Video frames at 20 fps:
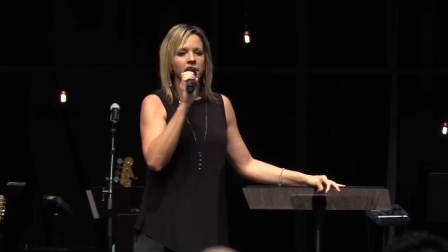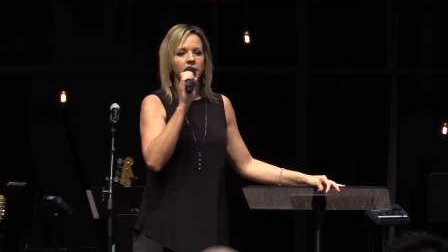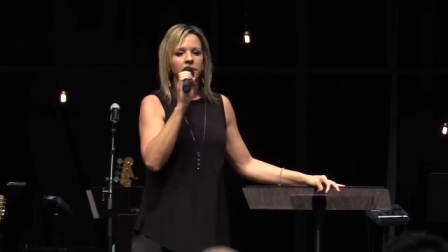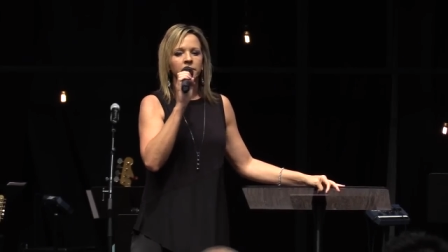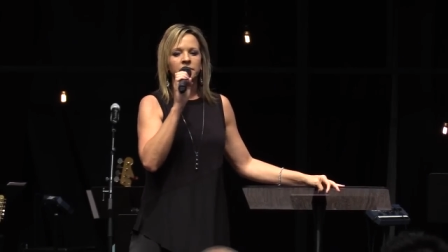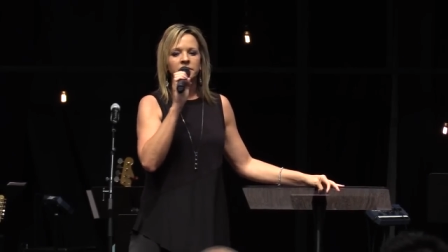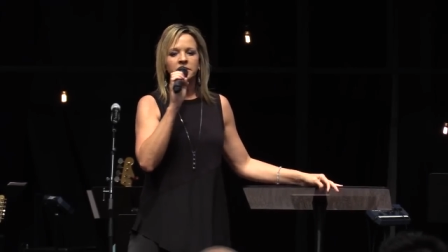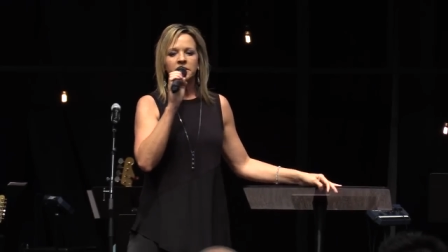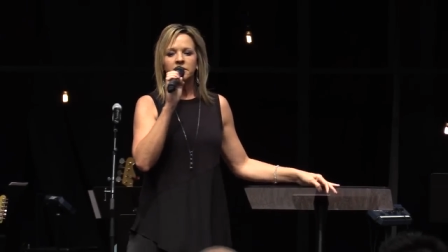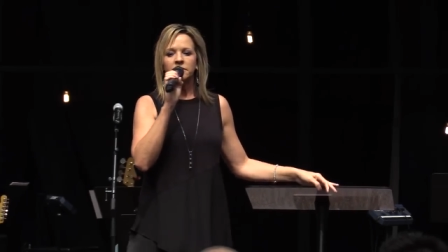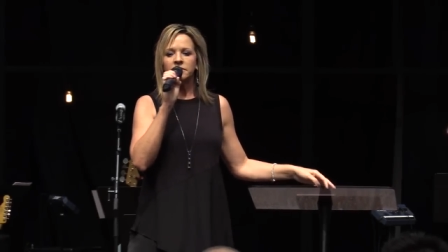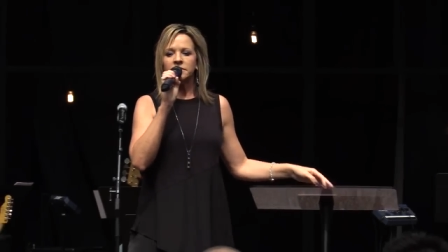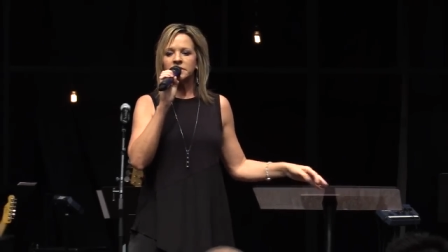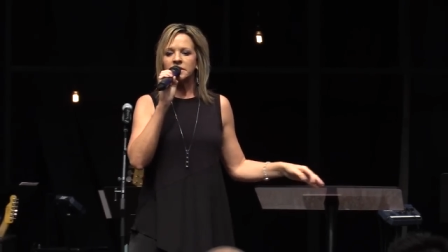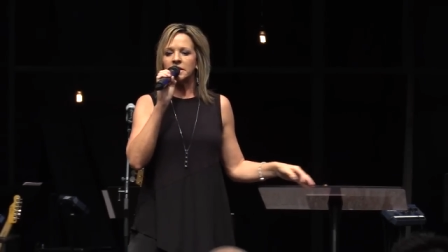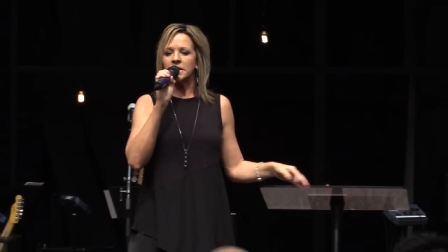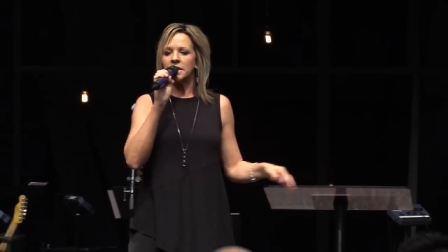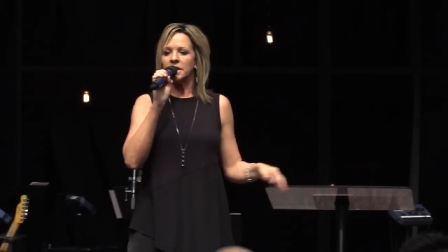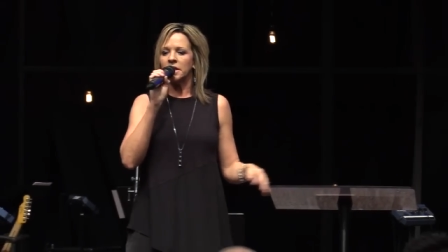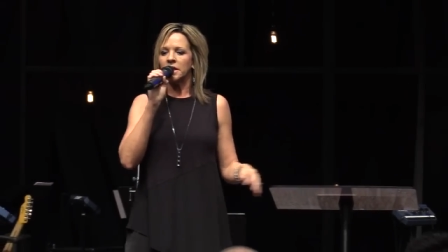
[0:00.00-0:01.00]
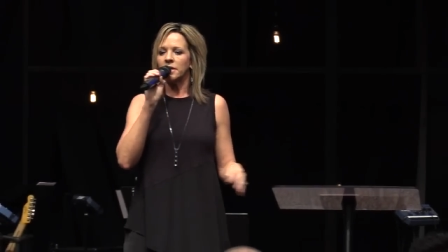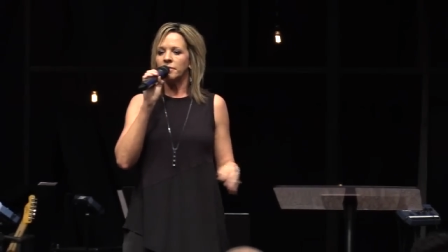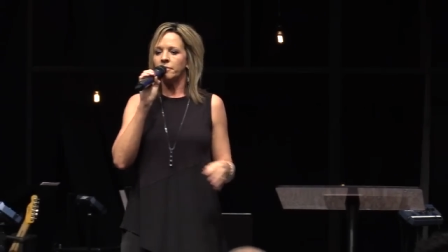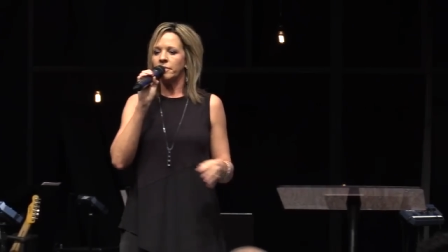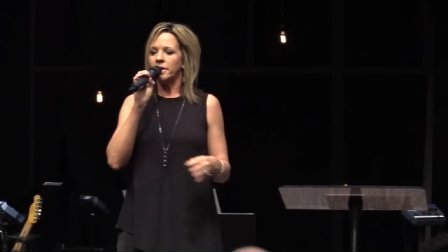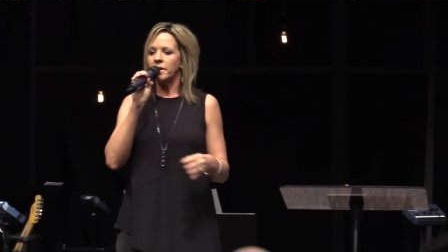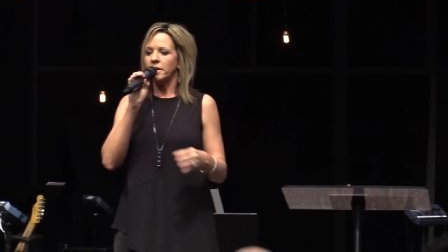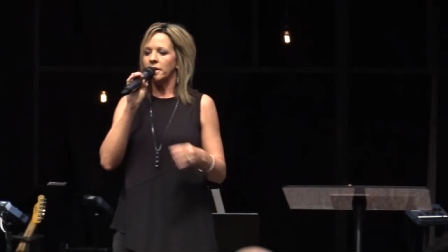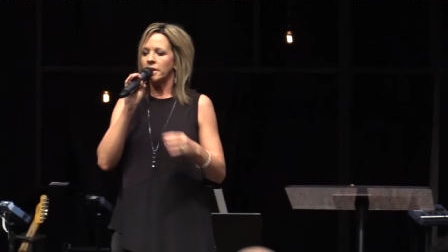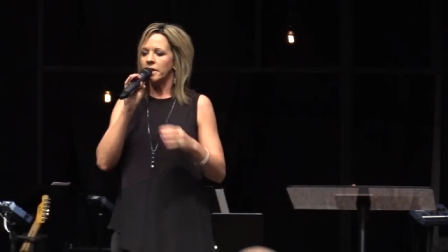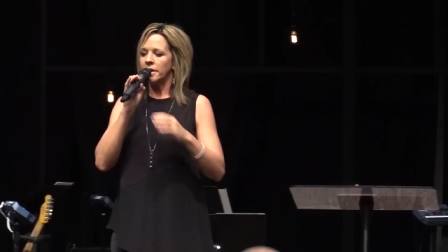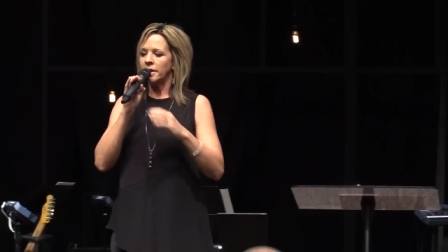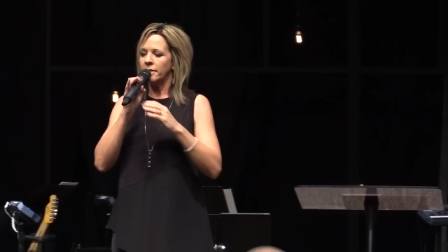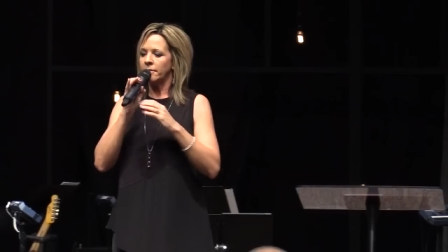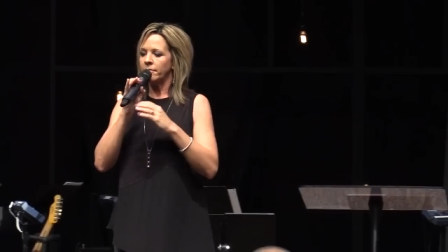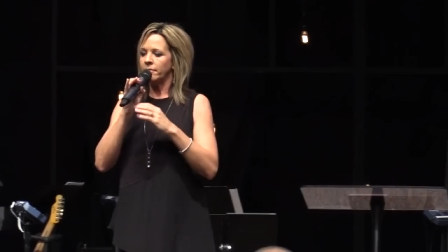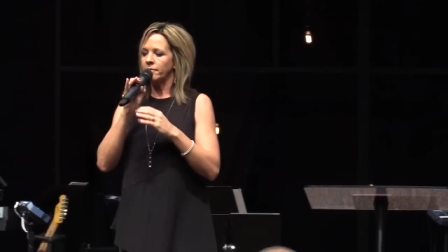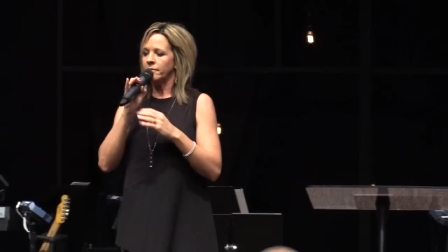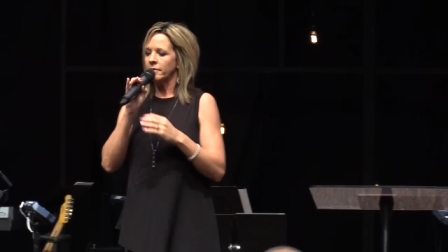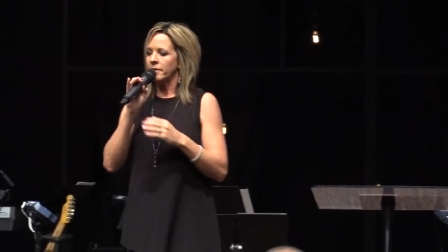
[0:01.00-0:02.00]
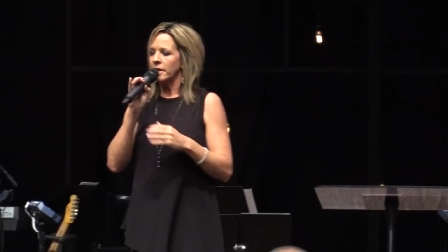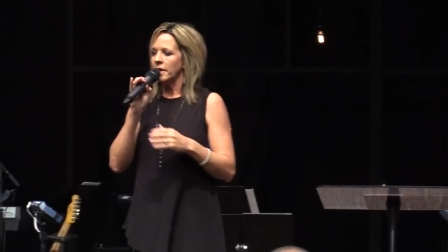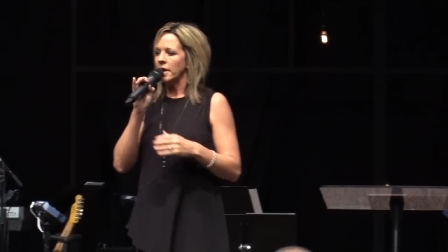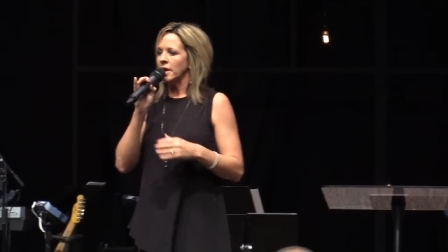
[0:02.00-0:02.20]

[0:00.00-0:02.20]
Let me tell you what's going to happen. Um,